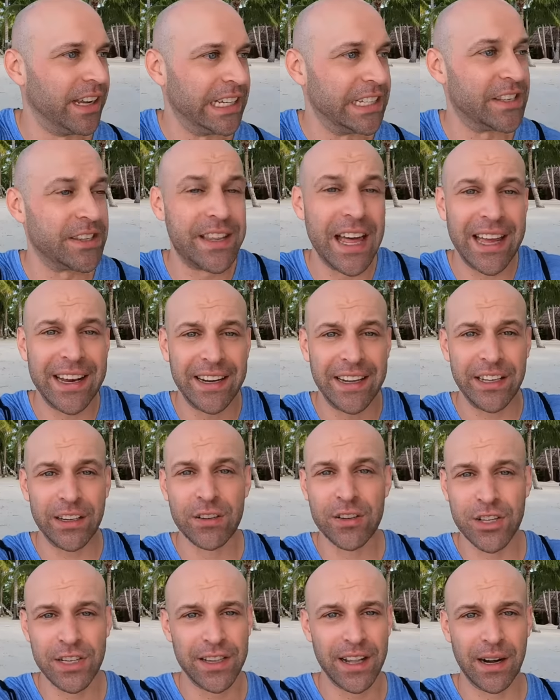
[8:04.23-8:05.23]
It's that
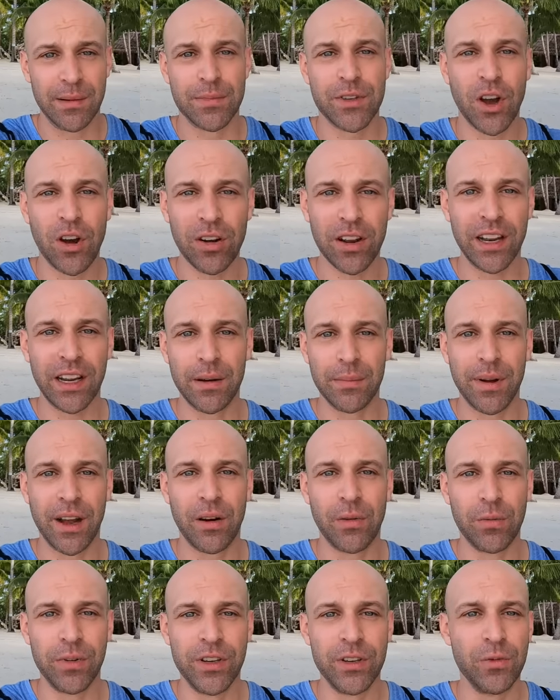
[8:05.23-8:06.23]
energy that I'm talking
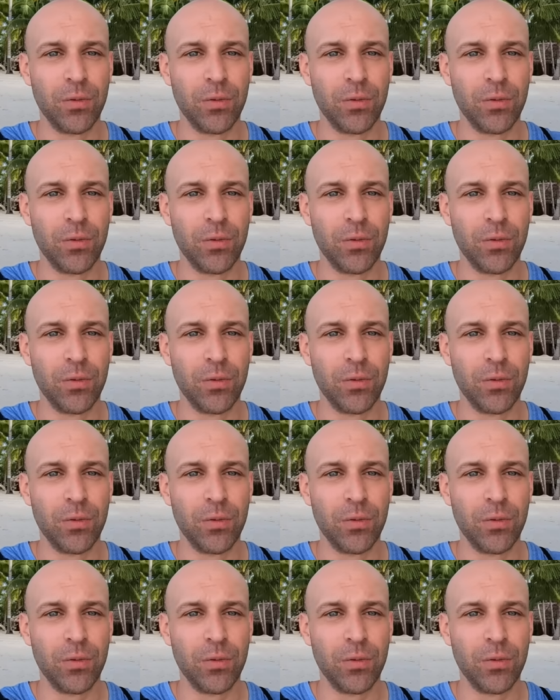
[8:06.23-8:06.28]
about. When